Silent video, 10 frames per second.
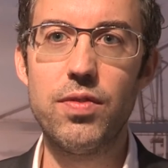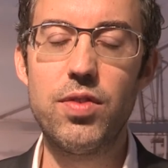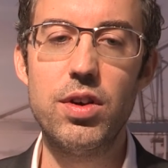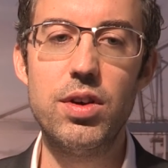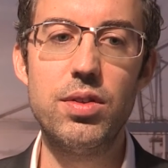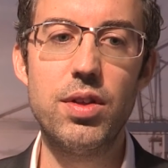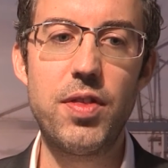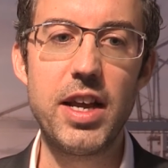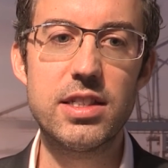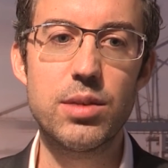of the
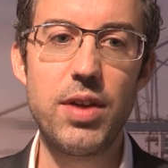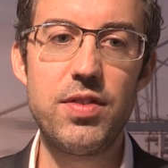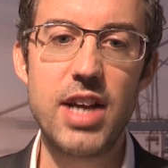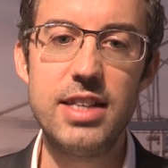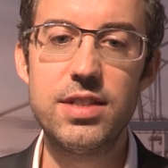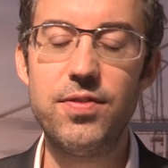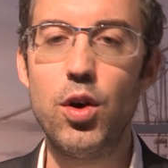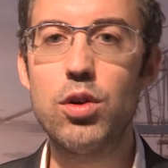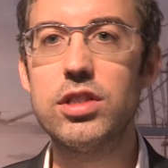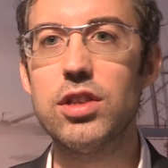things that we tend to
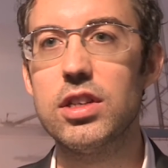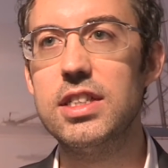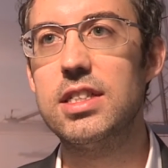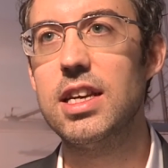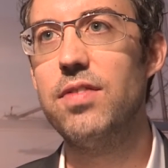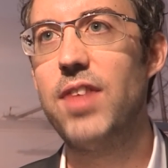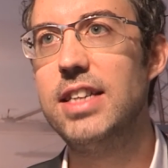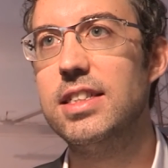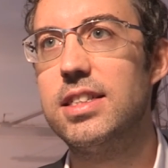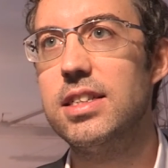focus on is the
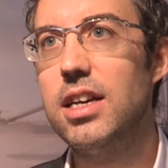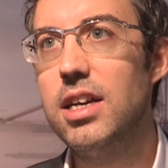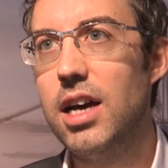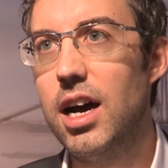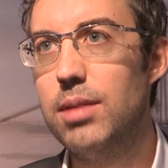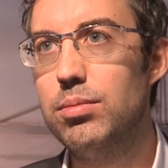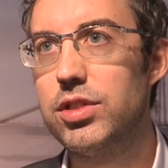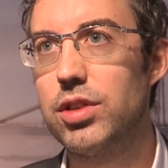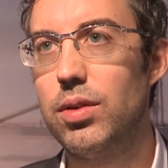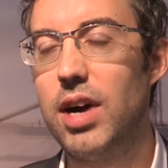events.
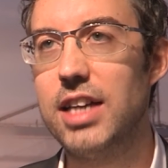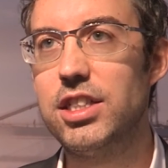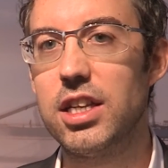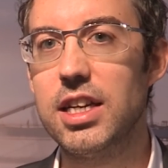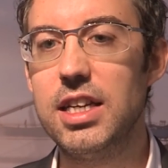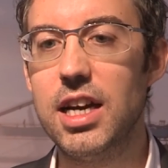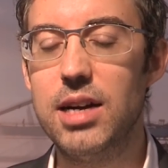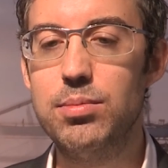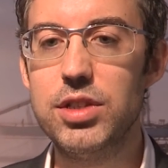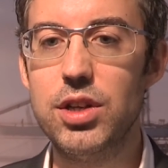So actually,
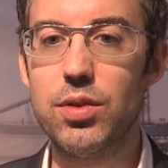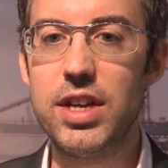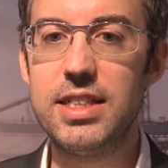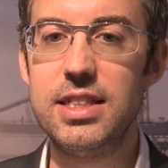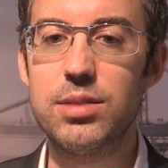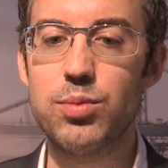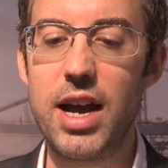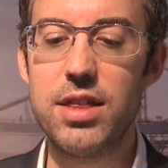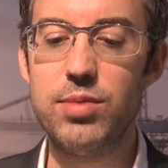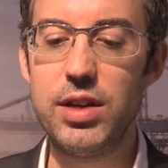this is
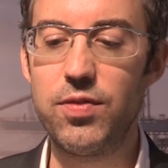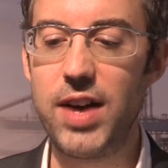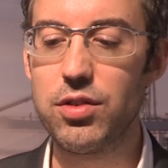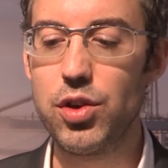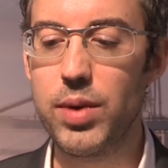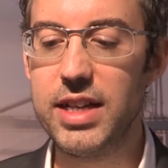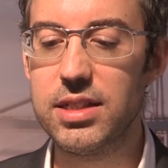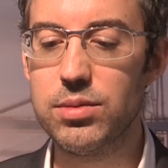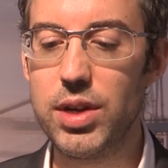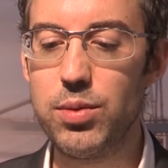where the real value
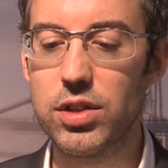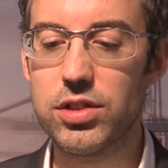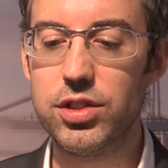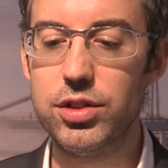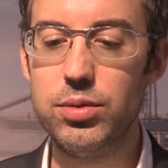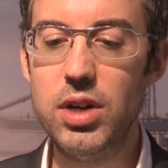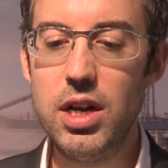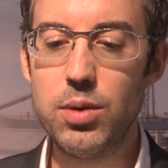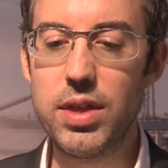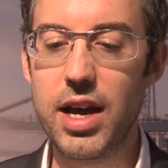is, and we want to,
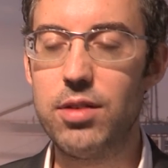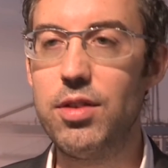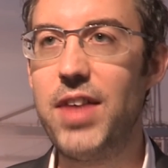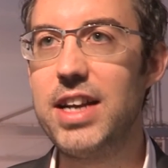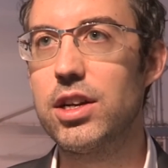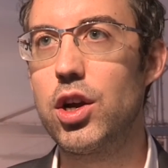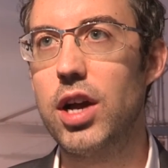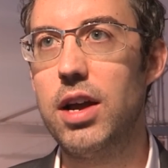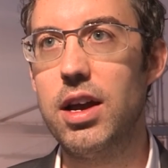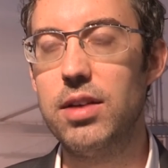with
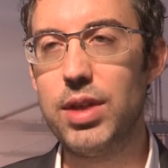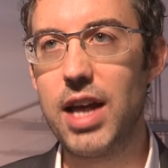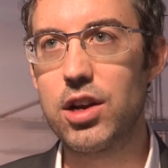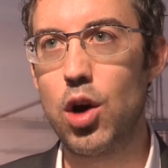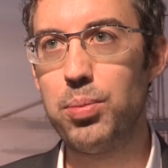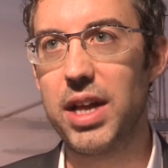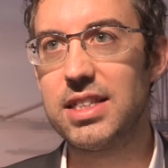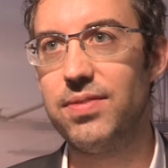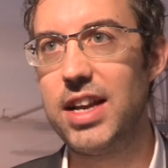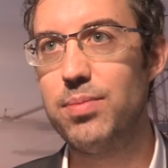our
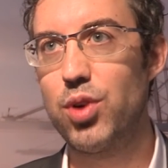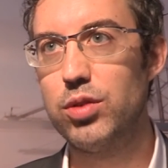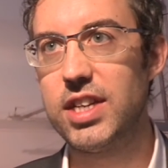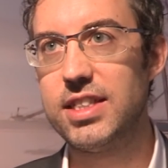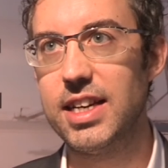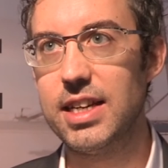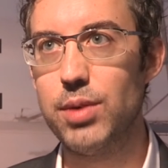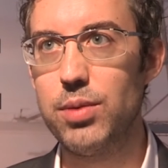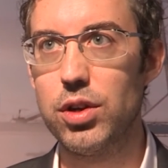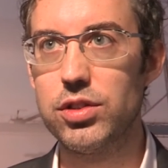complex event processing,
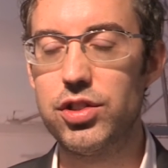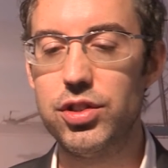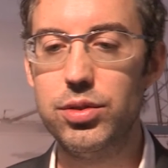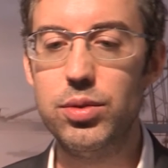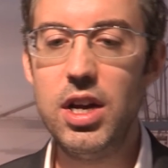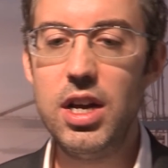we want to